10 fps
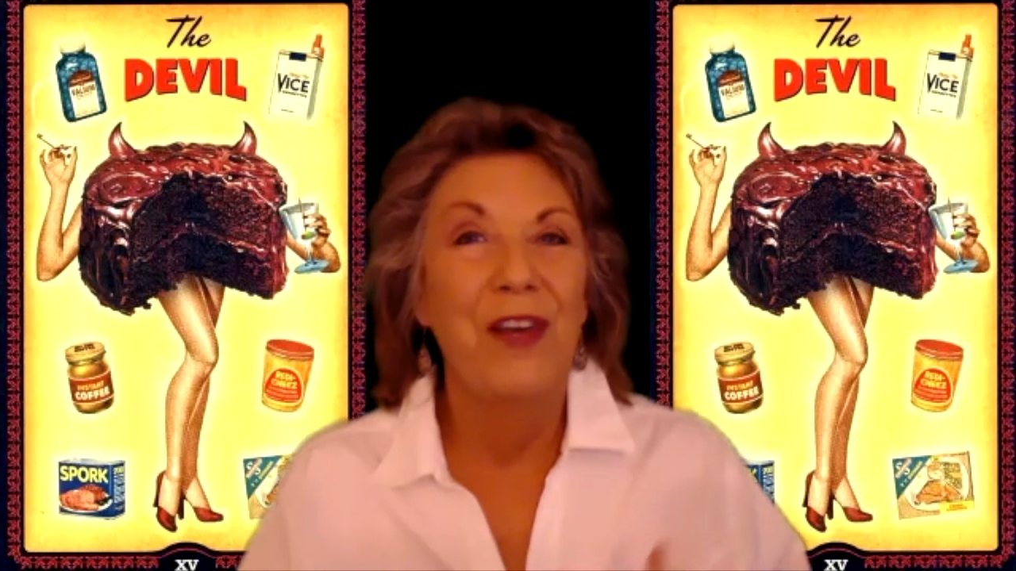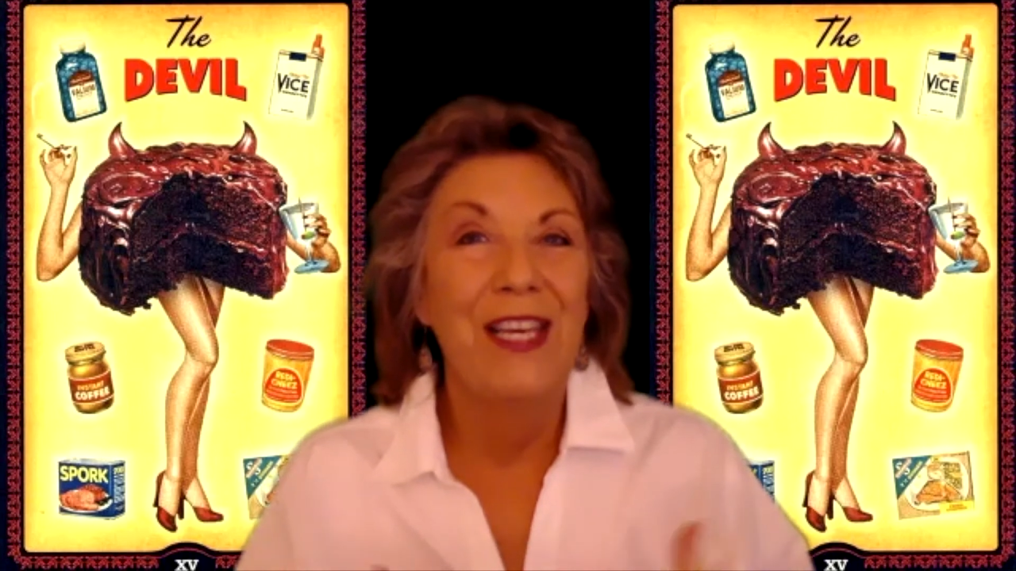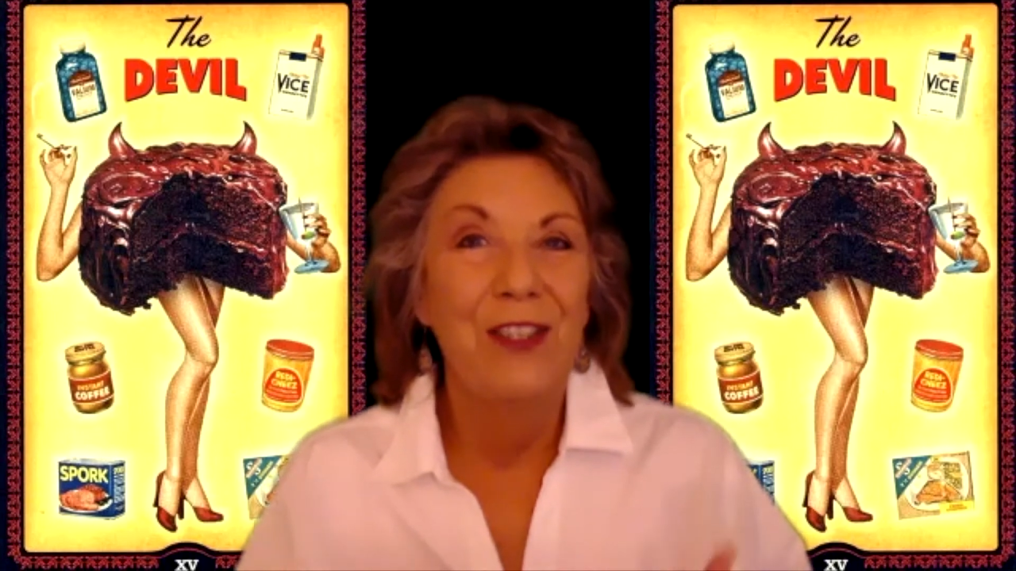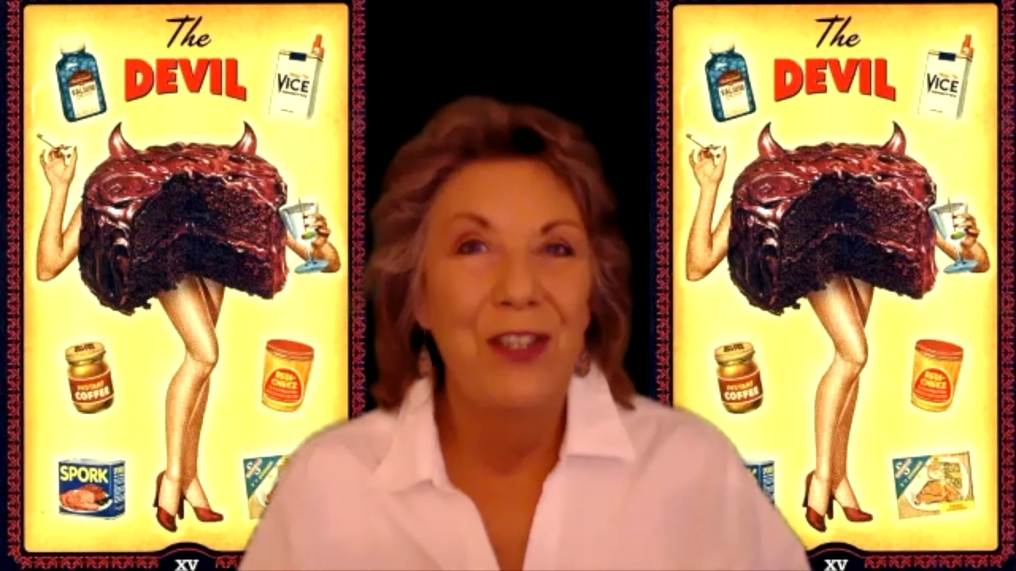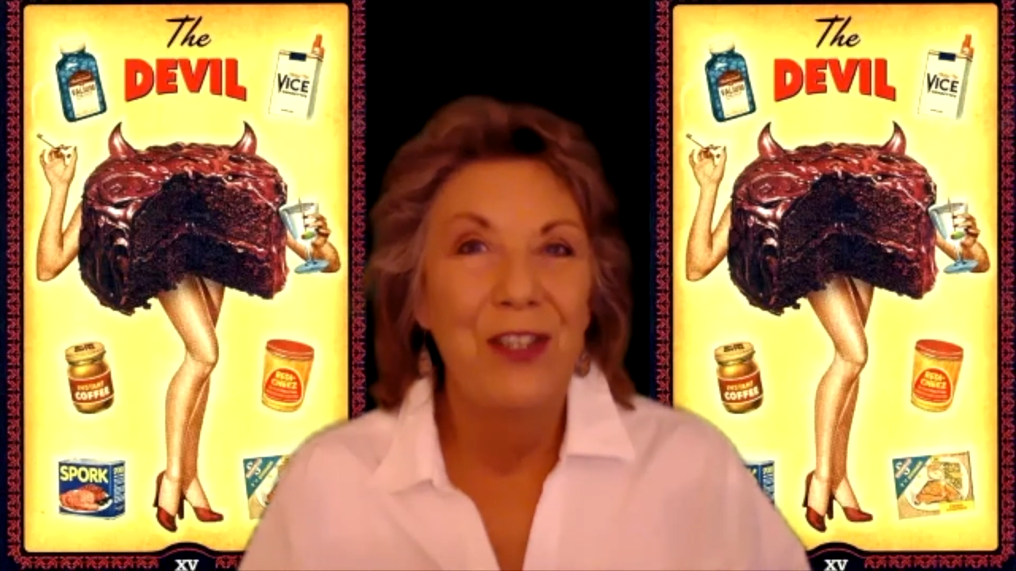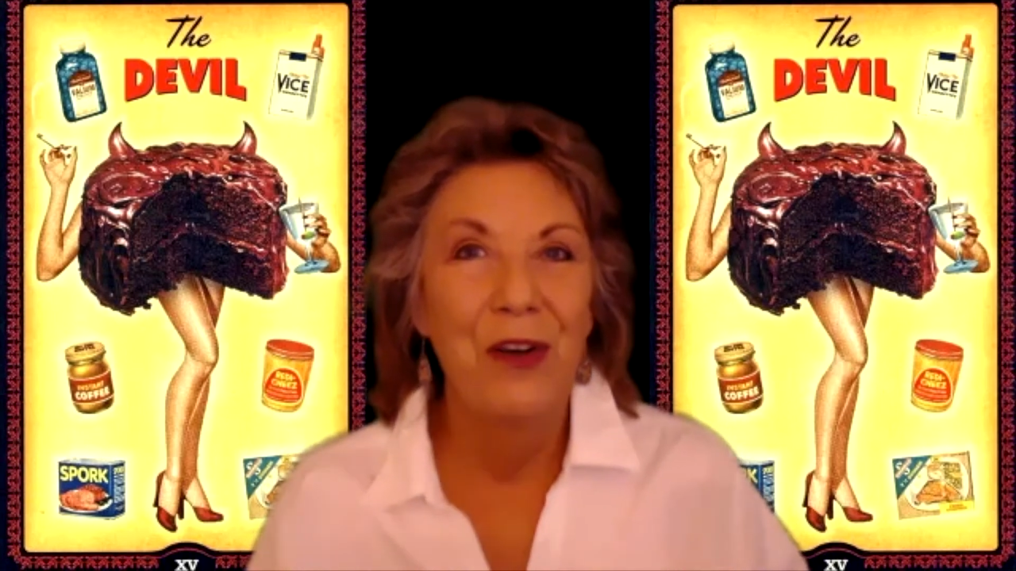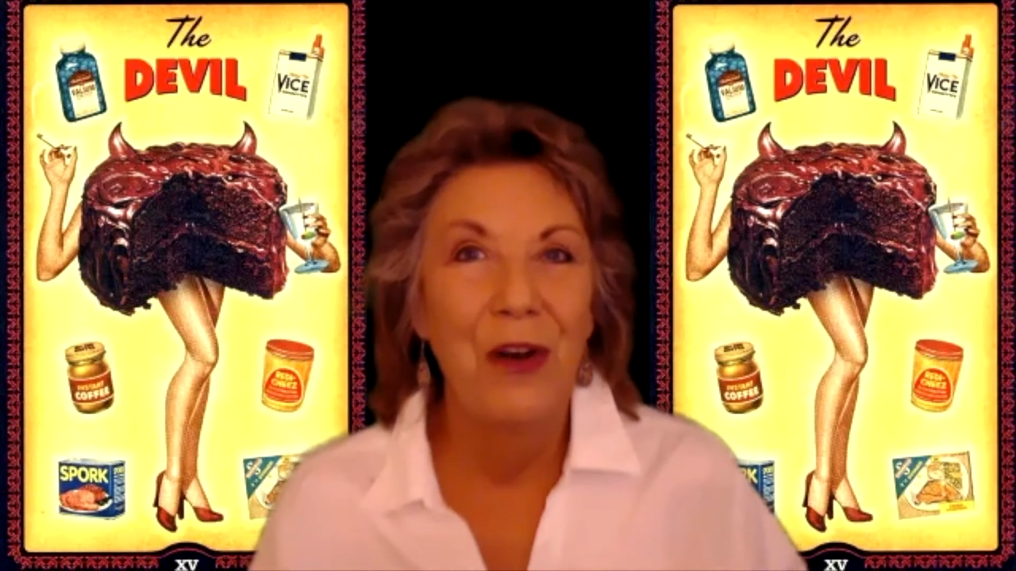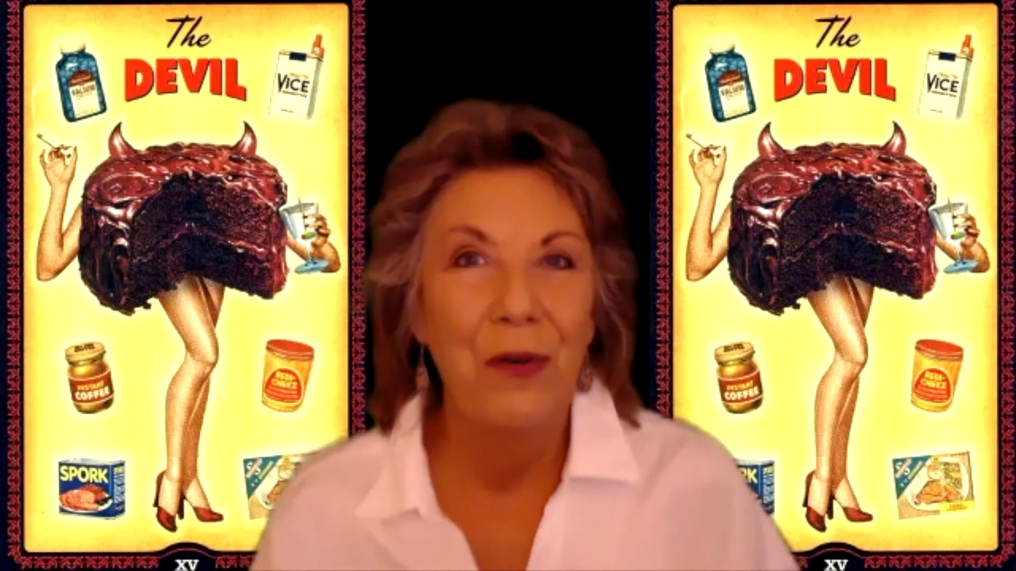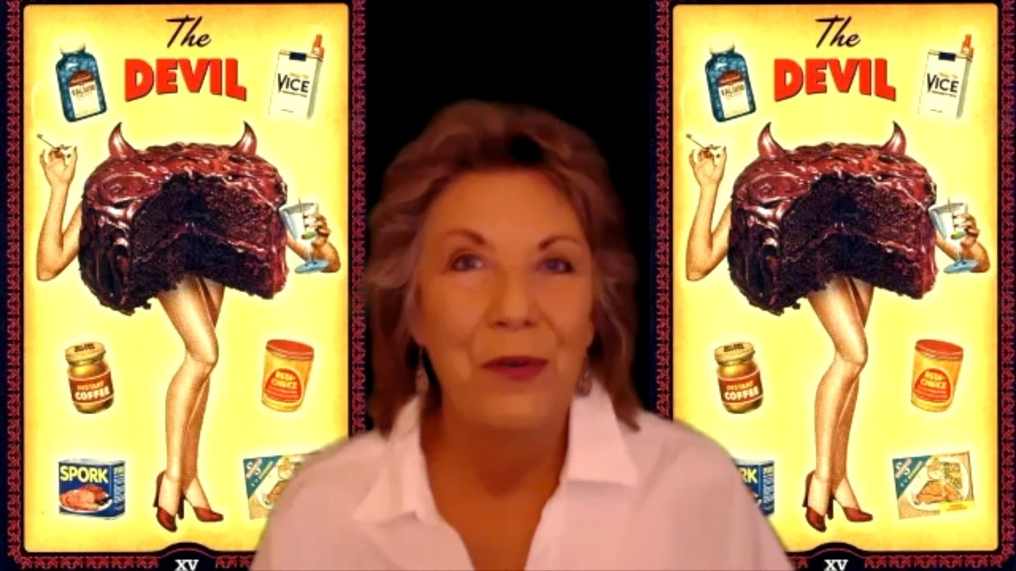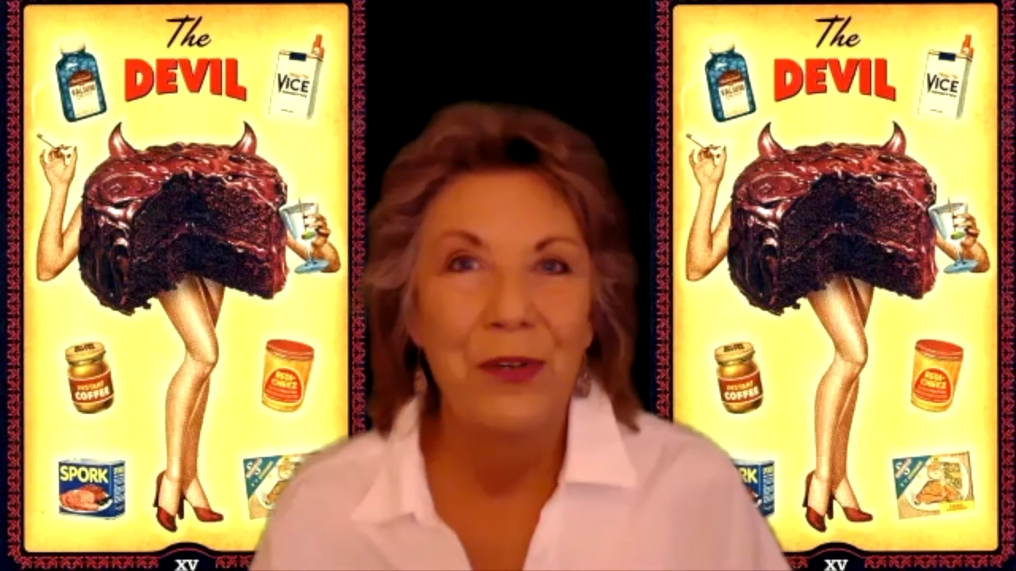into your
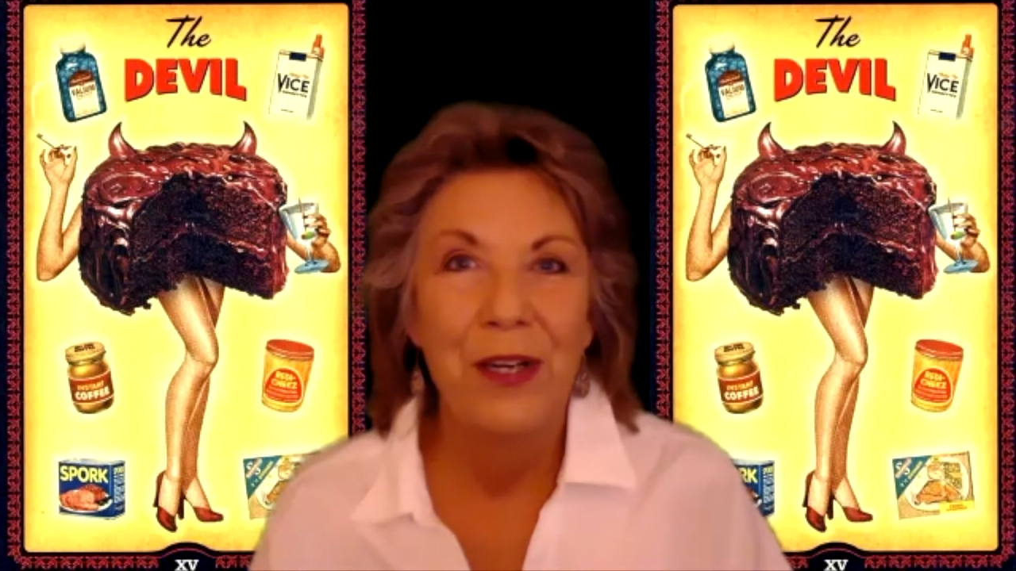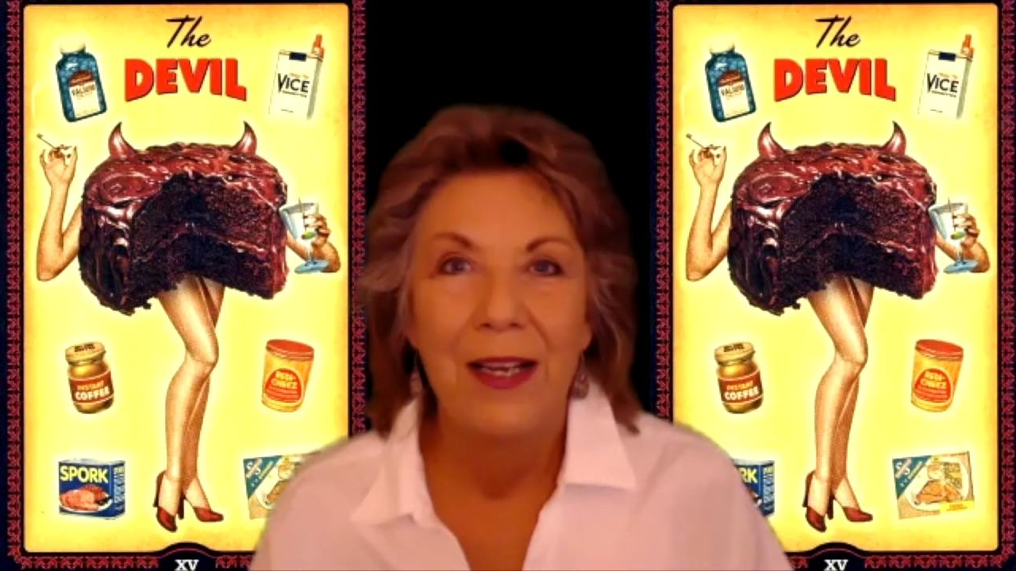own